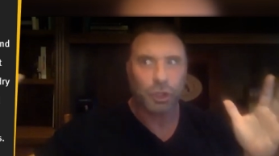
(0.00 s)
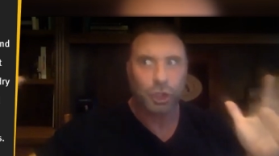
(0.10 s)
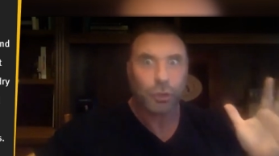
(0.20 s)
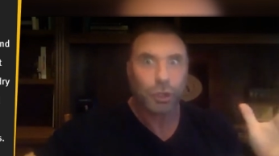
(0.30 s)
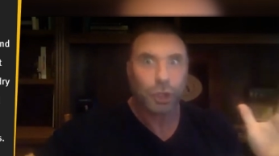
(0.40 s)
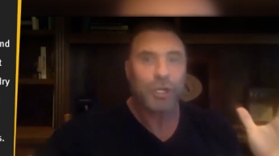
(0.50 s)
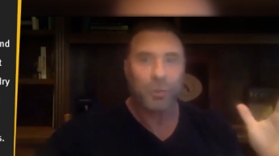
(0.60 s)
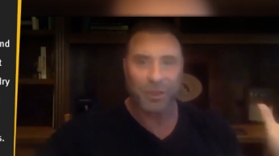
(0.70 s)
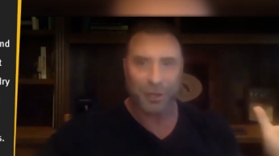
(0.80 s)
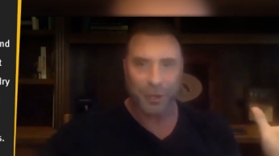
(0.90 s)
do
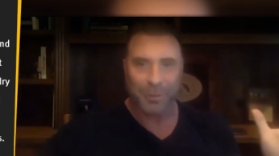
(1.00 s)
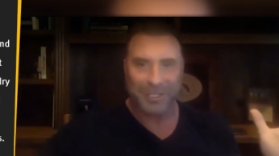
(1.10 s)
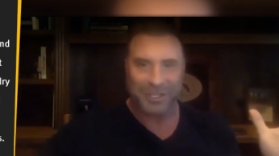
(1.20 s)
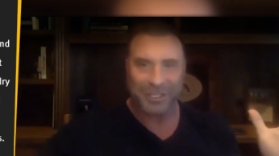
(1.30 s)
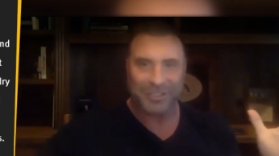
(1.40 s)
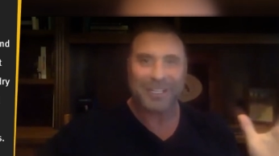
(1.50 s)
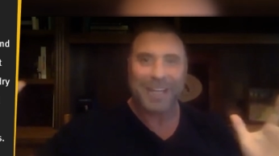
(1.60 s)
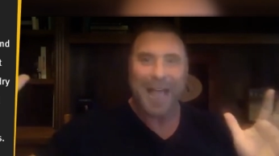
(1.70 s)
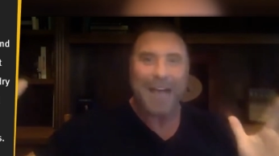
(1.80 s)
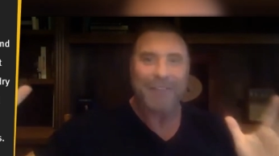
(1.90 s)
good with your business.
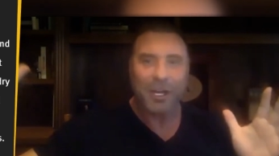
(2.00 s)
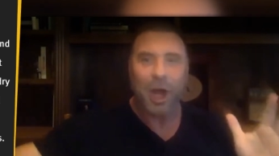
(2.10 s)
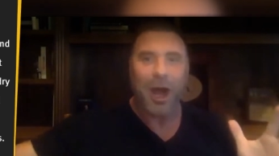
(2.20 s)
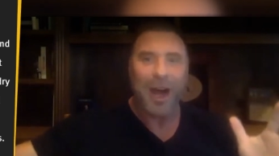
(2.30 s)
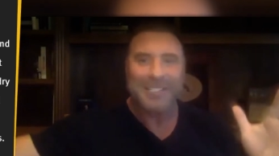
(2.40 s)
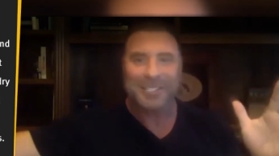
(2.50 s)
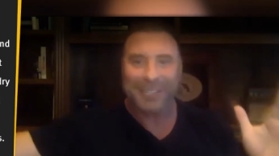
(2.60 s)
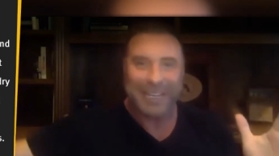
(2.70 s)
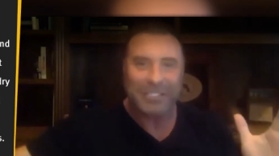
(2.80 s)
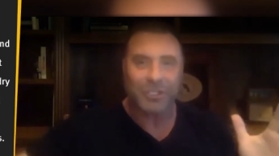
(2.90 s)
Sure. Have a cause
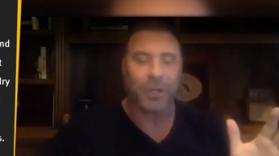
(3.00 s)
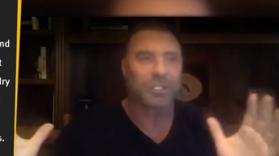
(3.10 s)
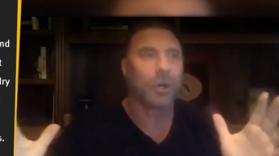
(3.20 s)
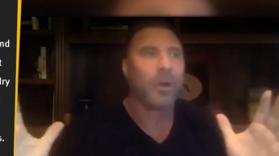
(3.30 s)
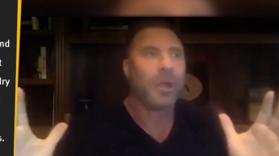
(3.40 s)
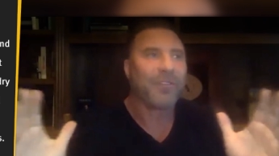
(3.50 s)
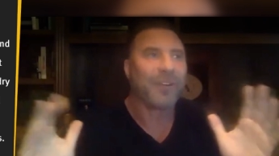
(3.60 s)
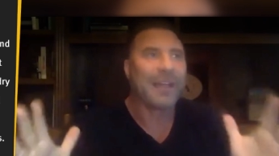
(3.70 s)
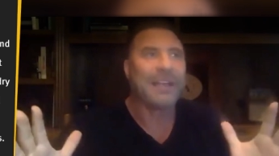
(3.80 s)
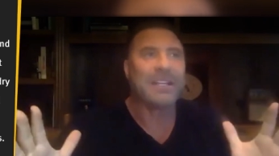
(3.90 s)
linked to it. So
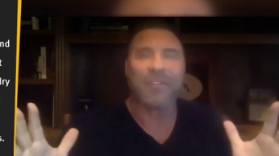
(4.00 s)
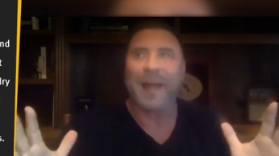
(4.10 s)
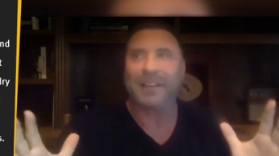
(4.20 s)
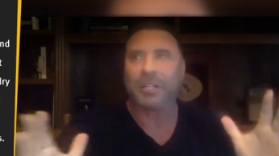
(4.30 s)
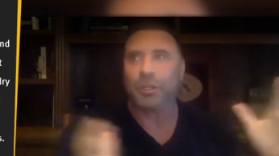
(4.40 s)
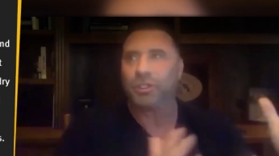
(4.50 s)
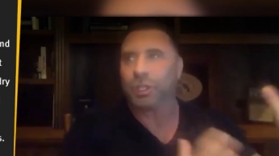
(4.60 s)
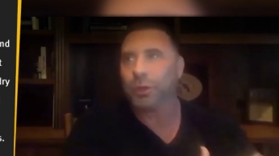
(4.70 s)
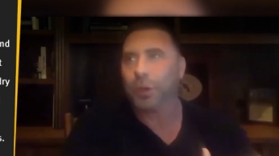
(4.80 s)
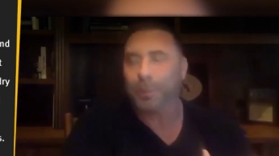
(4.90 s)
forgetting the fact that you
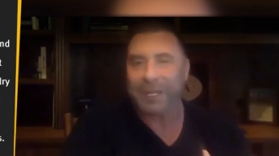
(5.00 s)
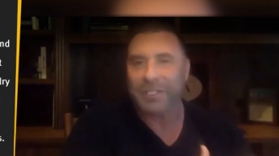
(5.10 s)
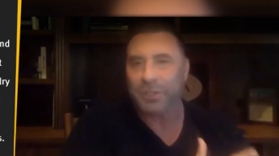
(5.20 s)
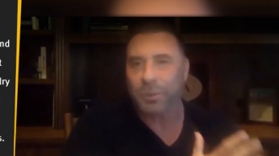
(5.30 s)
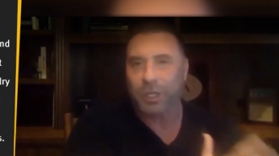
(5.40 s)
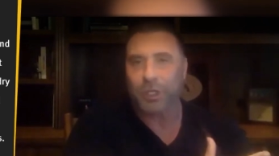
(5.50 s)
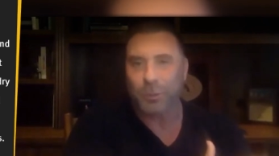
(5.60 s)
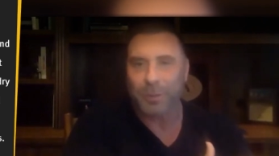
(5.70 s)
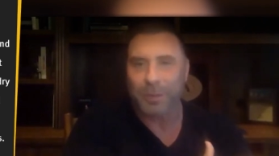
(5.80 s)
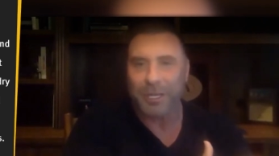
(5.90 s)
should do it because it's what a
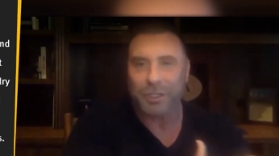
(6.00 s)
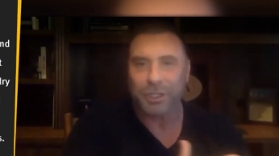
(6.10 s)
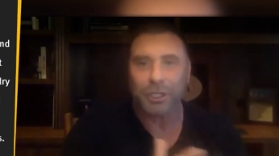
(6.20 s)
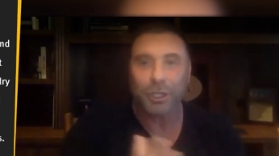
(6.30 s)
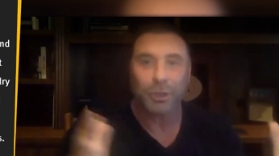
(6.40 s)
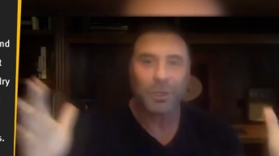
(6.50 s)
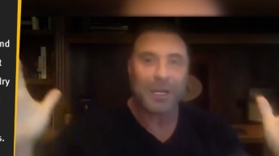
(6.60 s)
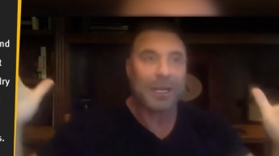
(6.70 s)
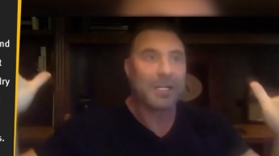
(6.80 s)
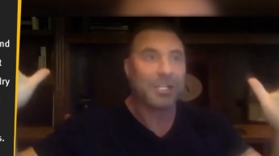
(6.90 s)
human being should do,
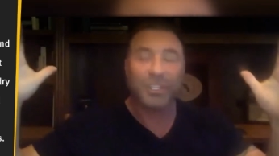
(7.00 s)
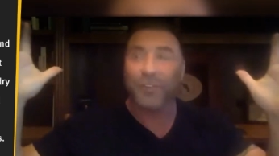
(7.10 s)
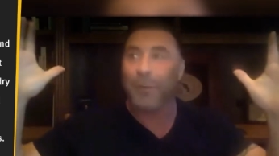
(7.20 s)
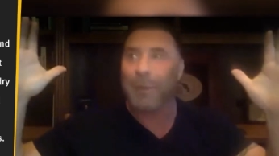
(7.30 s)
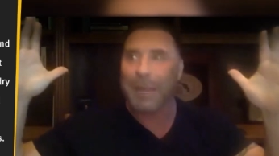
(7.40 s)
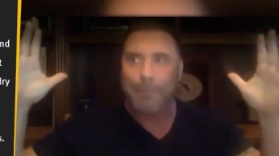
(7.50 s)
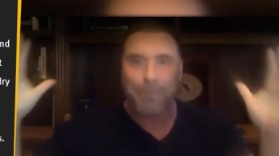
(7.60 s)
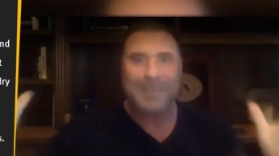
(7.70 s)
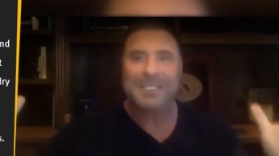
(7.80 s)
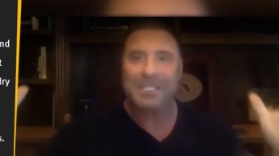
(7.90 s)
just from a
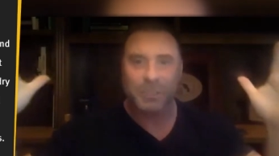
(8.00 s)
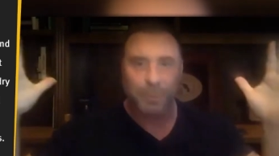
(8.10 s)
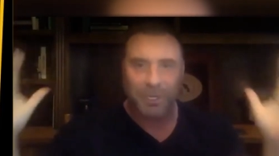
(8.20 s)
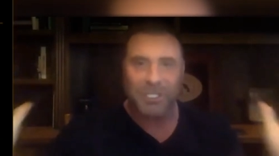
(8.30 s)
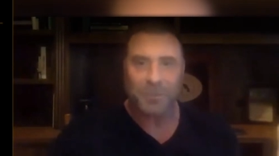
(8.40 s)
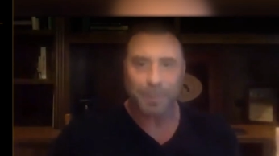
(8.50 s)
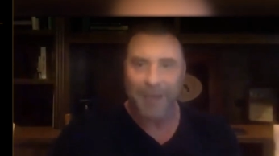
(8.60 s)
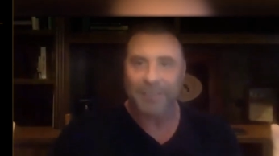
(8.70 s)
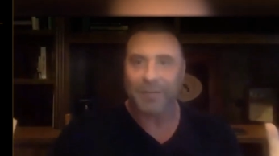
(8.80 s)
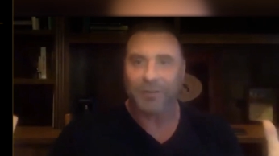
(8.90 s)
business
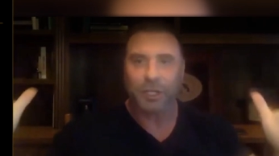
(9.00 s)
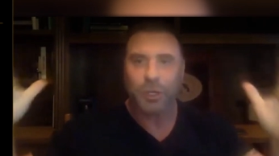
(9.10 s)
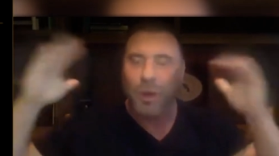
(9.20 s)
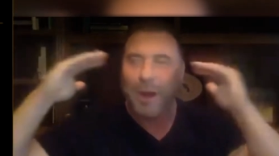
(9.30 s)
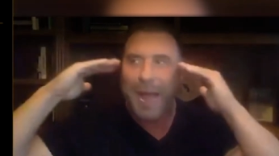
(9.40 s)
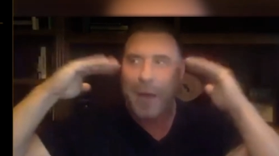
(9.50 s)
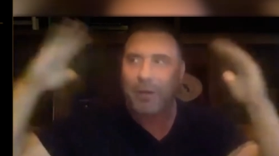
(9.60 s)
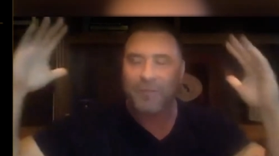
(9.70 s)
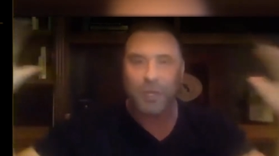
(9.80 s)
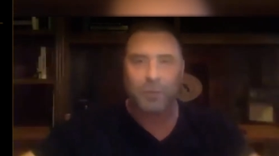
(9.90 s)
perspective, uh, you are yeah.
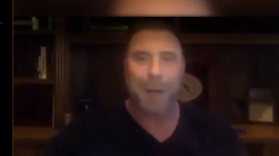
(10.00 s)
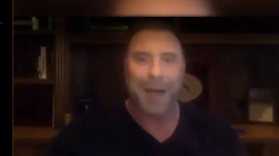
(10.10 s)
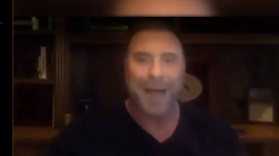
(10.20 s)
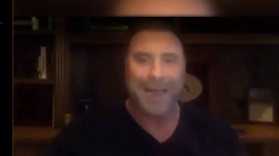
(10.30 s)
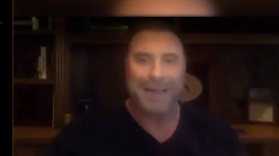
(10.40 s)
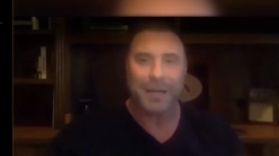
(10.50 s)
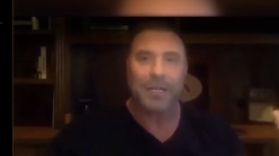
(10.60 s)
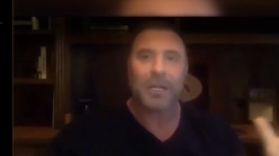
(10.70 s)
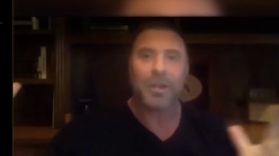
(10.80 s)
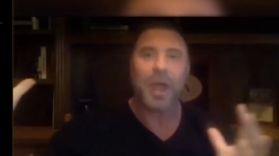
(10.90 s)
out of your mind
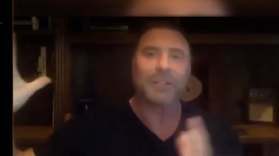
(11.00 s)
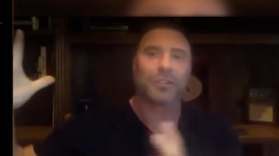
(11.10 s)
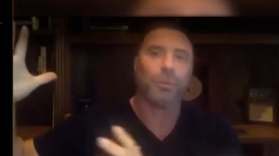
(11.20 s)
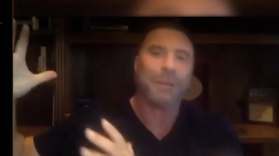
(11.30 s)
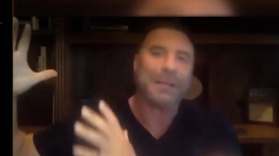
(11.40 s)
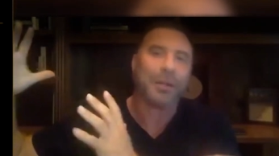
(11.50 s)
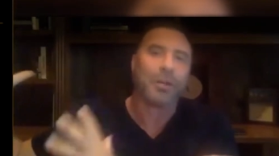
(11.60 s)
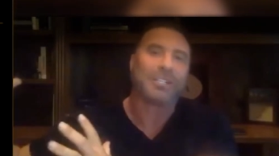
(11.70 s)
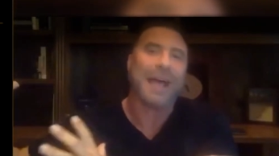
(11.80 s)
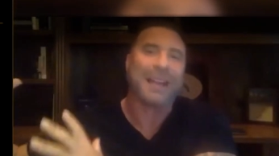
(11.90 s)
not to be
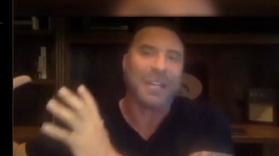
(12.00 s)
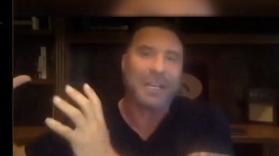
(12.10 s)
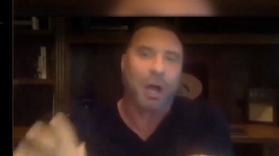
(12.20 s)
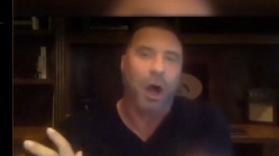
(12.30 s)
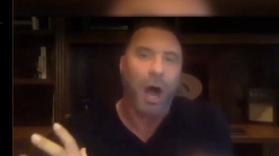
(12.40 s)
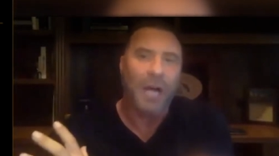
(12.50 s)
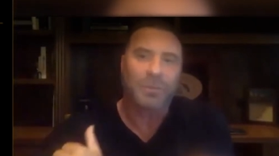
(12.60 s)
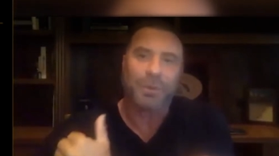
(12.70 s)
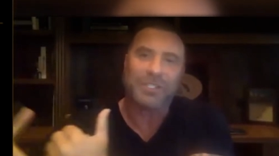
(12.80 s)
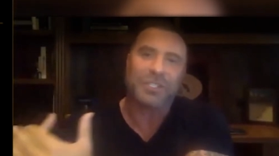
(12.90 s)
looked at as a
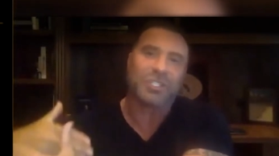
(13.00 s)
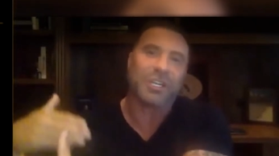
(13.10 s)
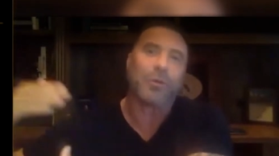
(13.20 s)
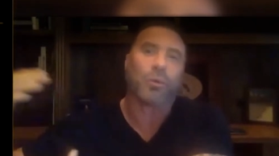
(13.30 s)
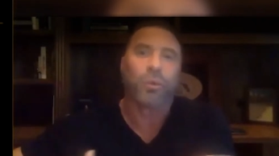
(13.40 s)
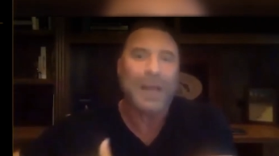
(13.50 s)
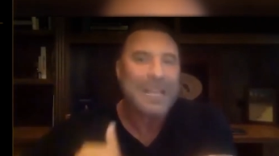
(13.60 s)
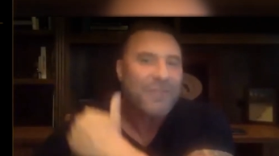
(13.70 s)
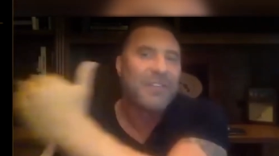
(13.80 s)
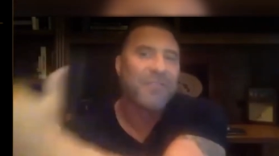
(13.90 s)
cause business to get
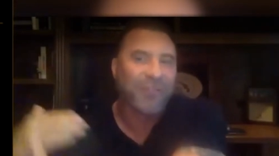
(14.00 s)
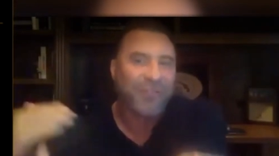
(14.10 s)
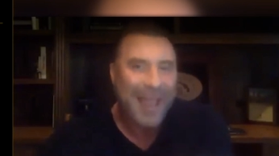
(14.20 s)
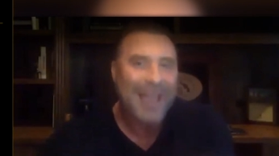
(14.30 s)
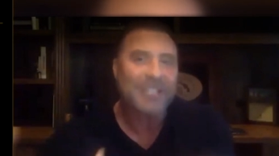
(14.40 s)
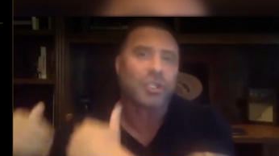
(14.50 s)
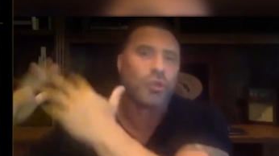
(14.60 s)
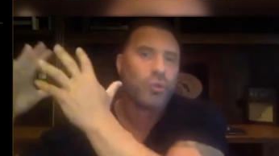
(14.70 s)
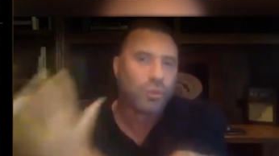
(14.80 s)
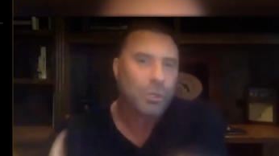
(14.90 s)
raving fans
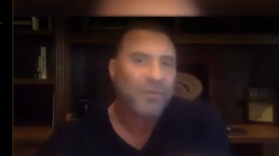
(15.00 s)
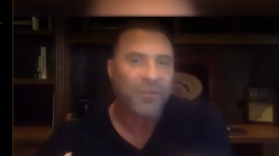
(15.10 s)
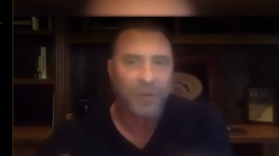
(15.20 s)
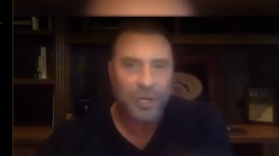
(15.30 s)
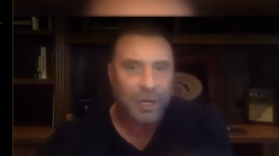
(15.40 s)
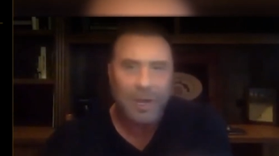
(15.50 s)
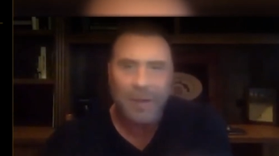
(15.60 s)
who root for your